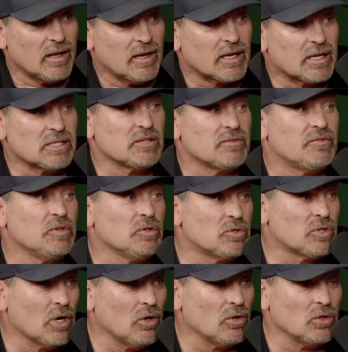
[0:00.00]
Because if you
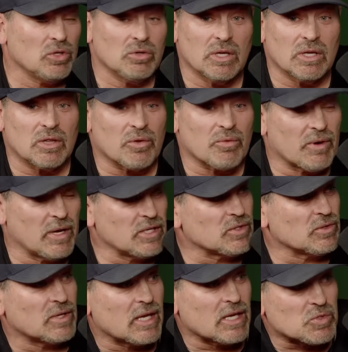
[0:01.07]
don't, you get in the red
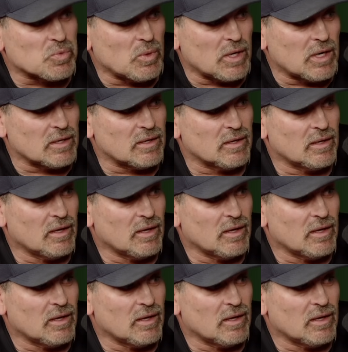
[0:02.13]
zone, guess what?